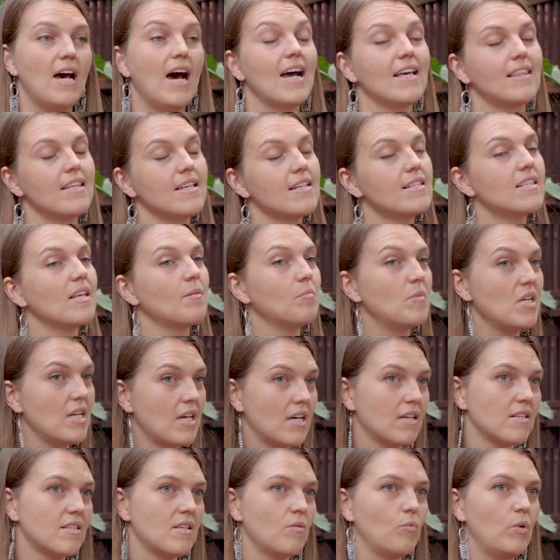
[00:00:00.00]
I think something
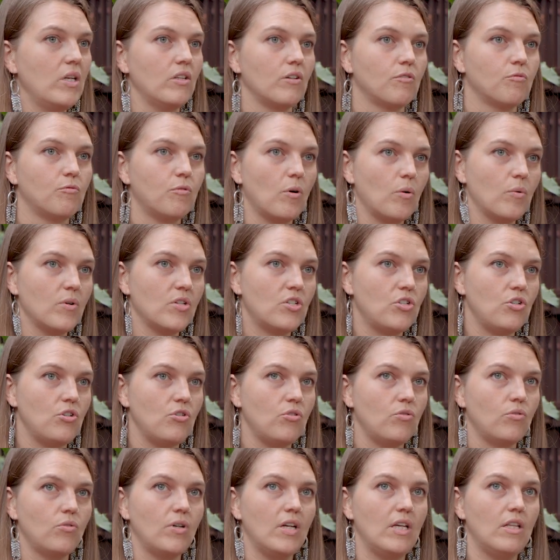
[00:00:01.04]
else that we look forward
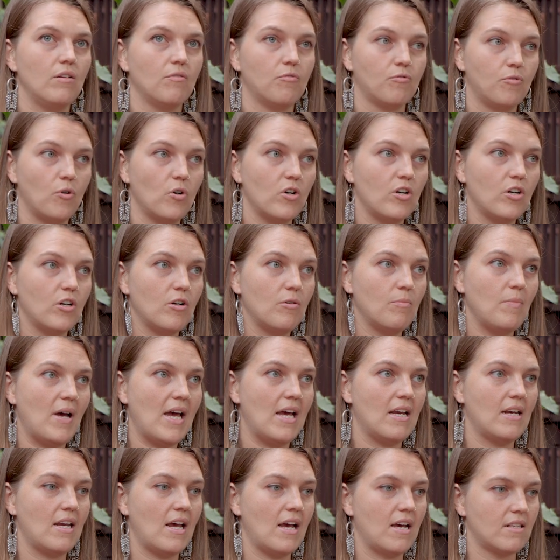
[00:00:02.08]
to in the forum
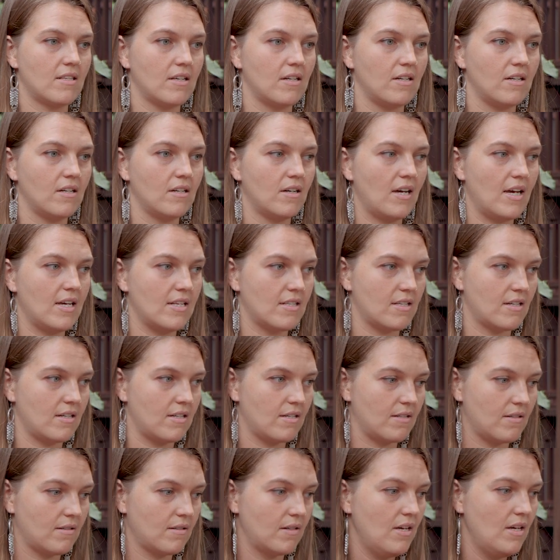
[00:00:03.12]
and as a, as
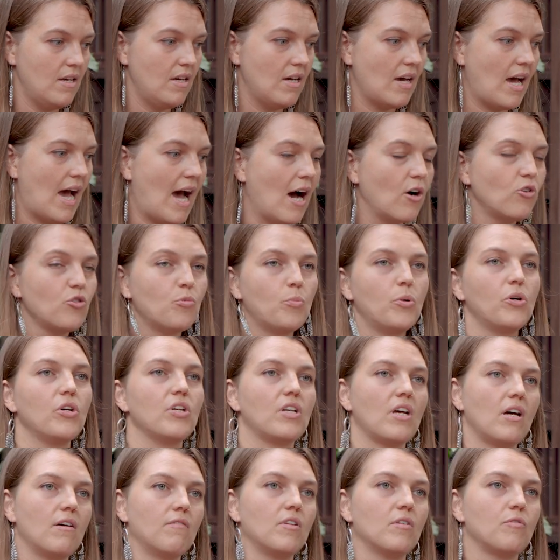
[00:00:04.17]
a
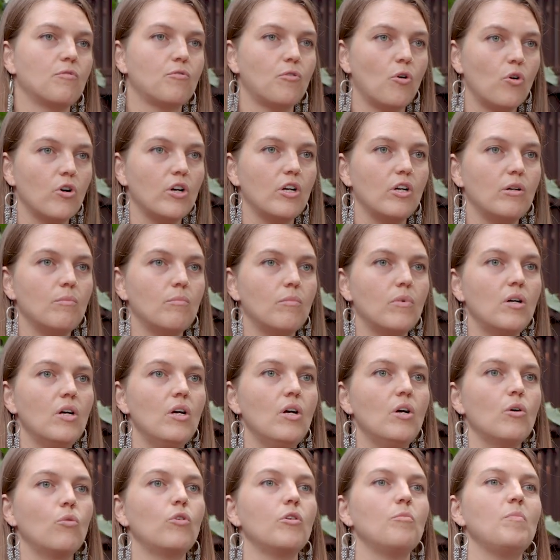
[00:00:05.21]
output of the forum
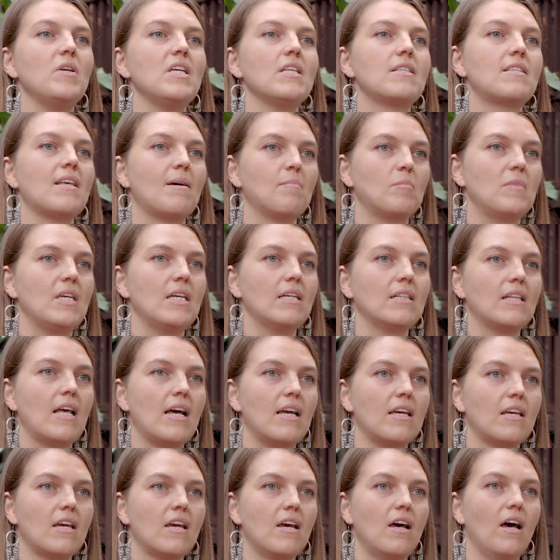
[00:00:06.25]
would be something
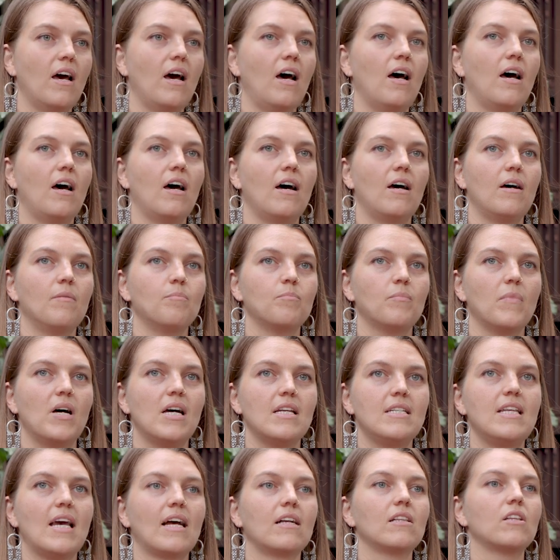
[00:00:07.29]
like uh,
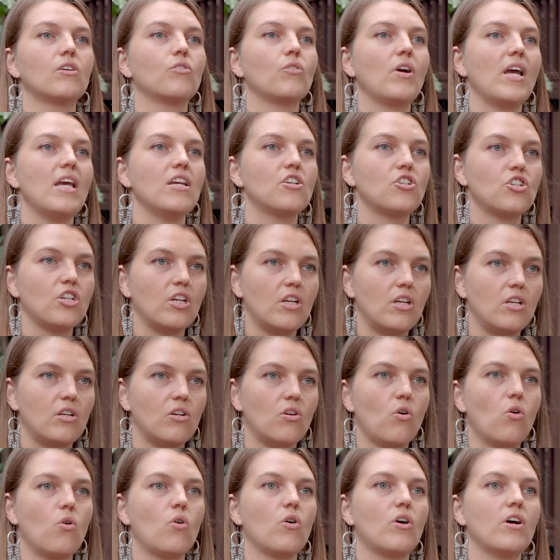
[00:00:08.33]
a
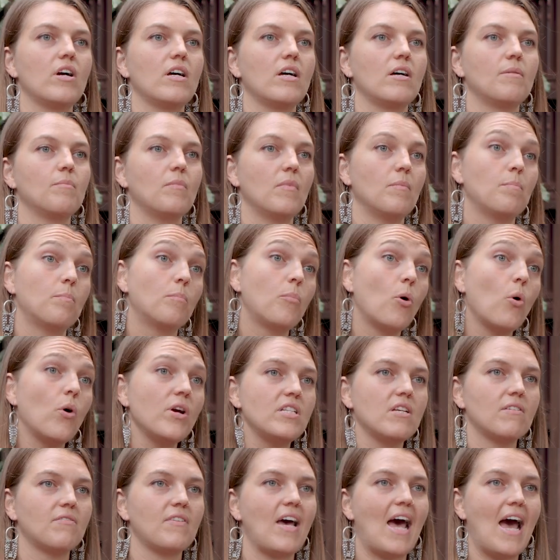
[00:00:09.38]
declaration or a
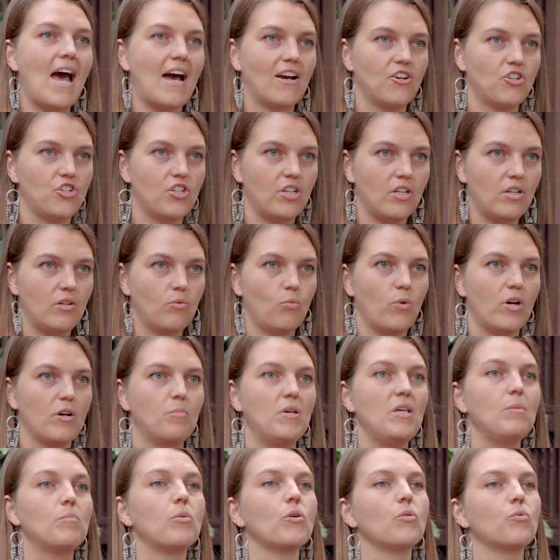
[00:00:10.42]
point of action where
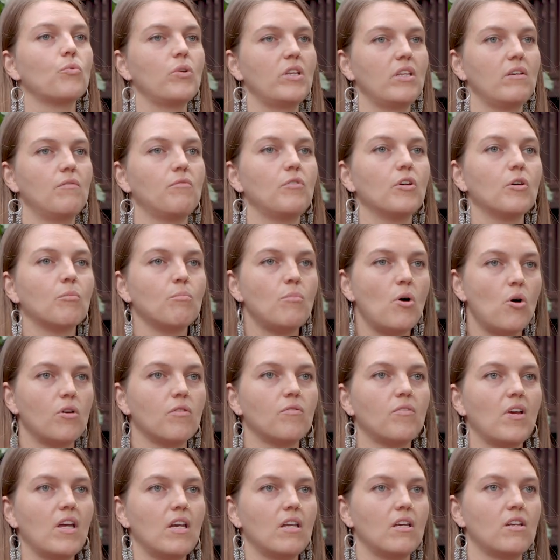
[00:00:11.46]
people really feel
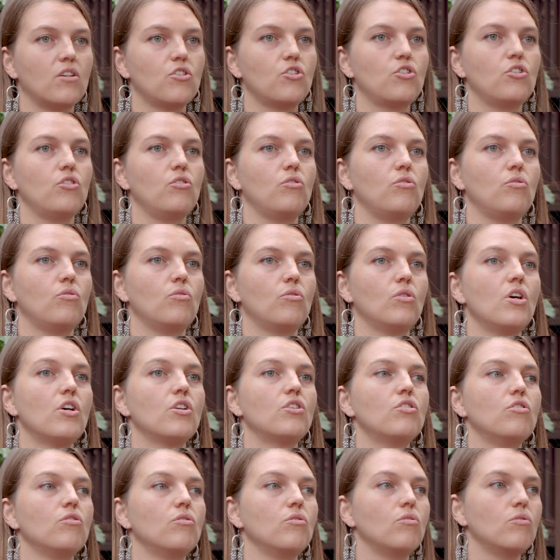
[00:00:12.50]
motivated to,
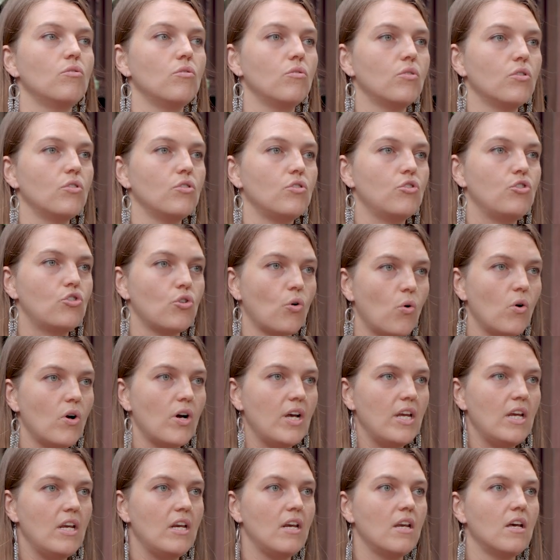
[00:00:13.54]
to
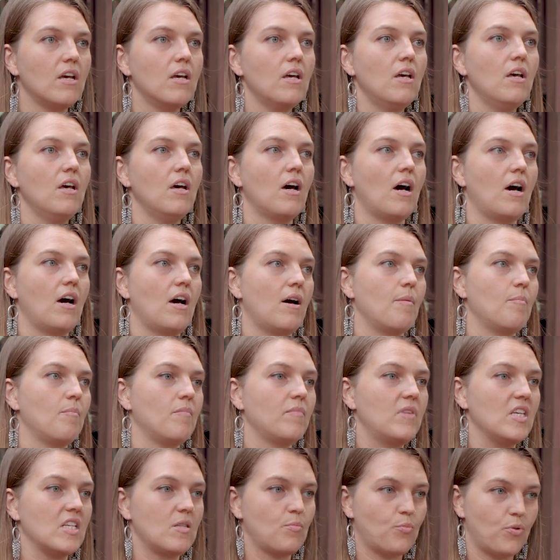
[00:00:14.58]
join um,
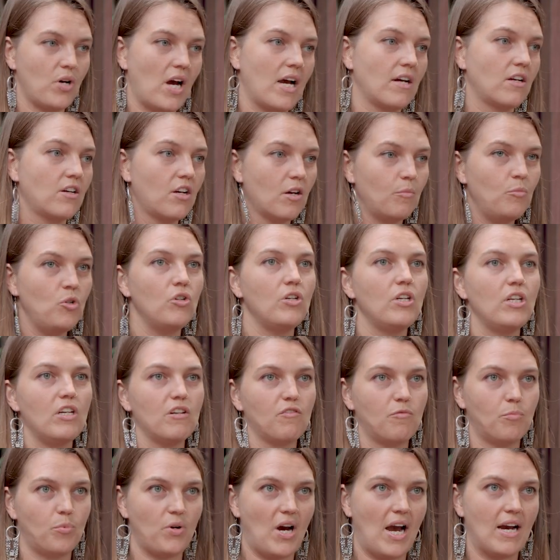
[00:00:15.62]
this community
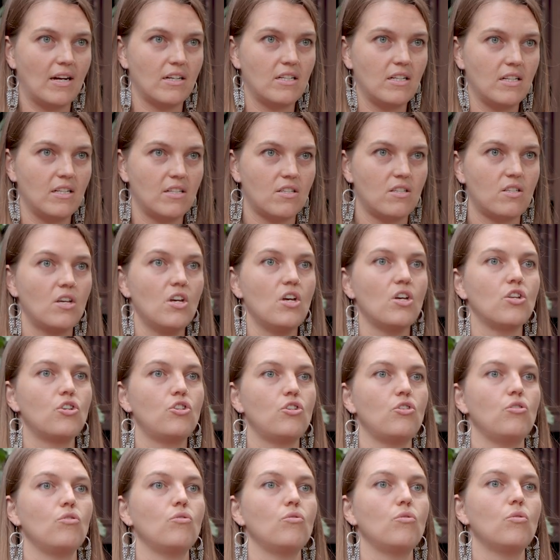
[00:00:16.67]
of practice
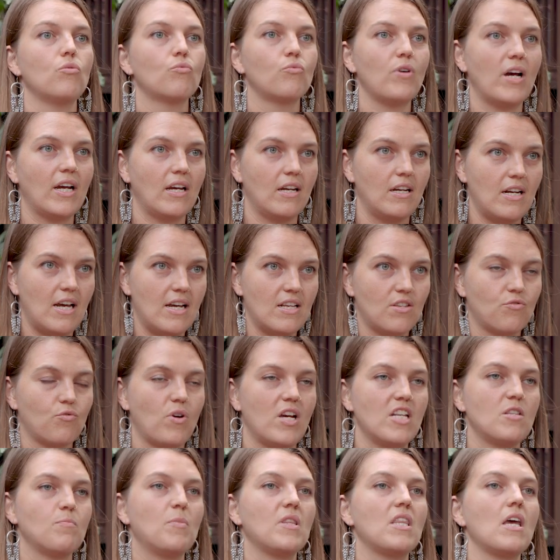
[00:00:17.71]
to recognize
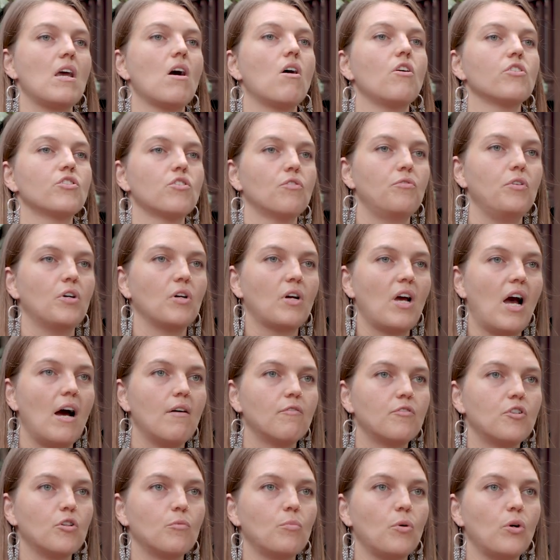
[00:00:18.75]
rights, but they also feel
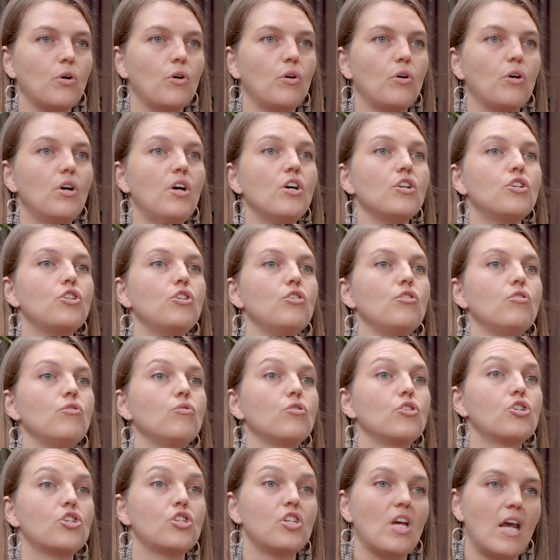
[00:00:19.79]
comfortable
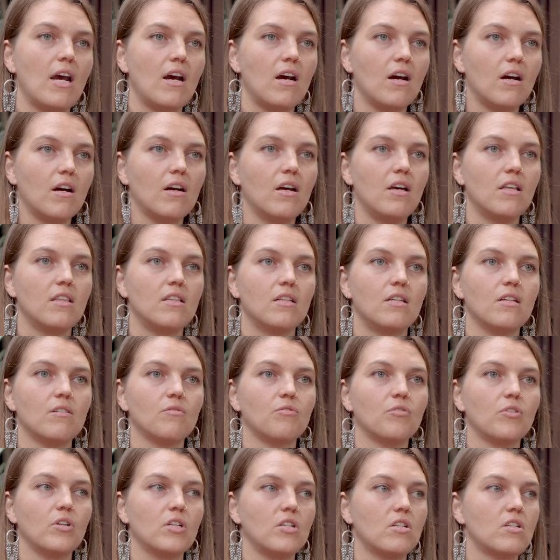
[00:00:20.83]
to share the
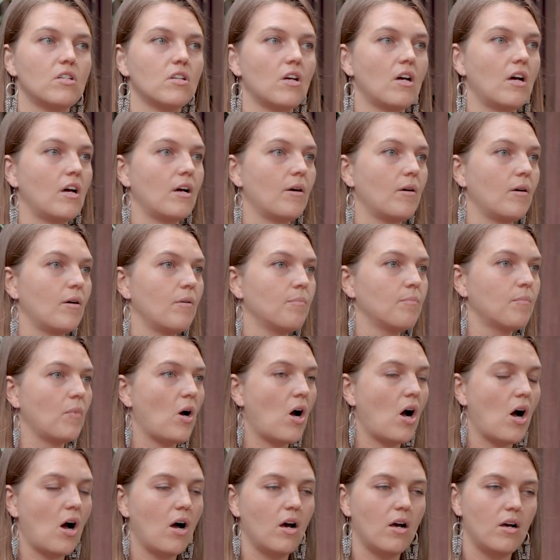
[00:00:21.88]
different uh,
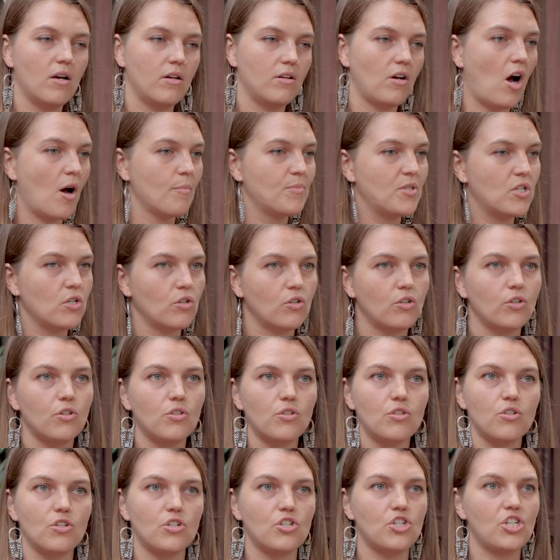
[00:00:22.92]

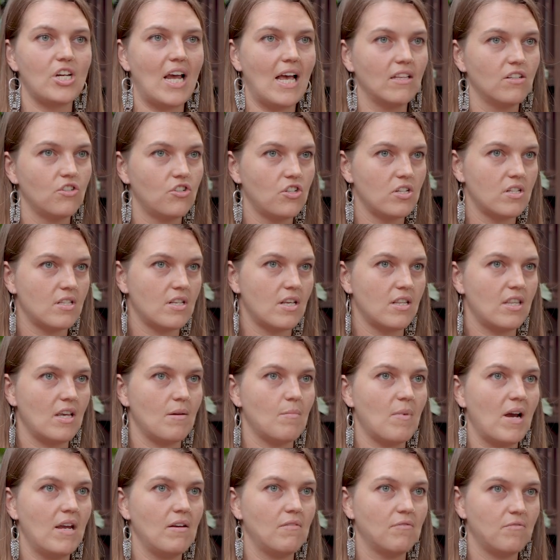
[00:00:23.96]
obstacles or challenges that they
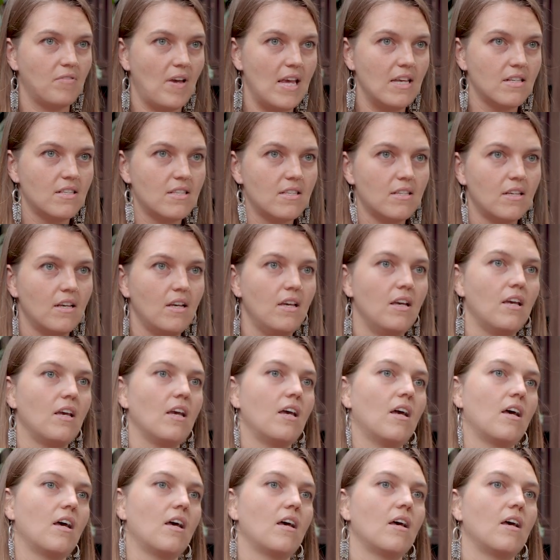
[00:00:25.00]
might face
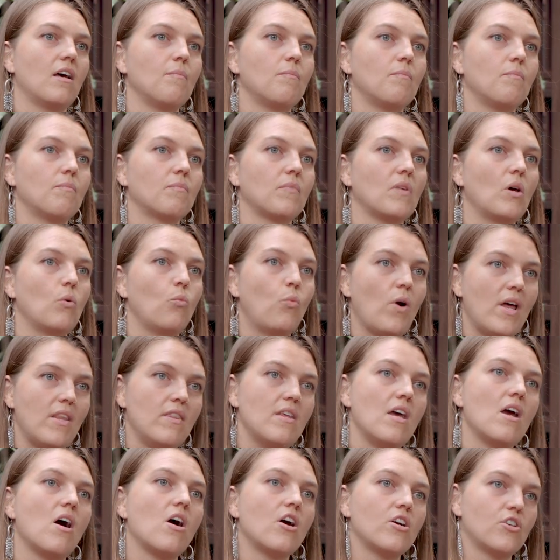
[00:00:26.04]
um, when
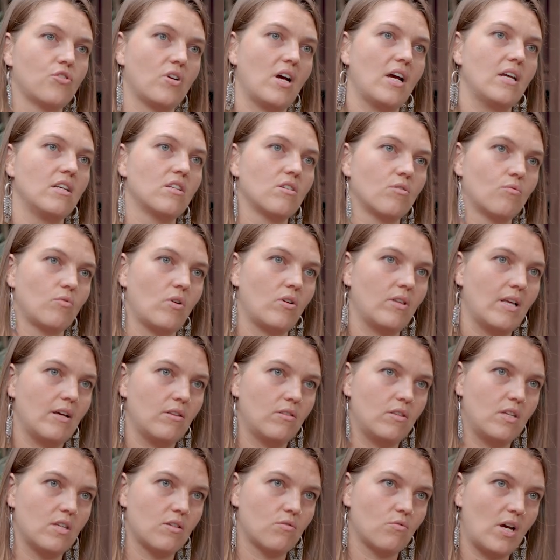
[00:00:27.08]
they are trying to roll
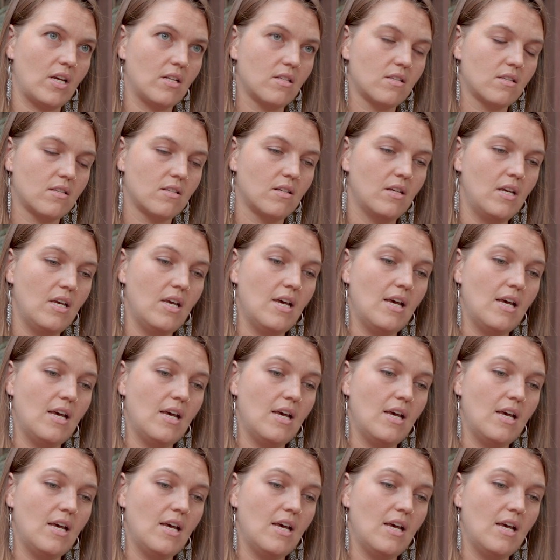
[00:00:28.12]
out these rights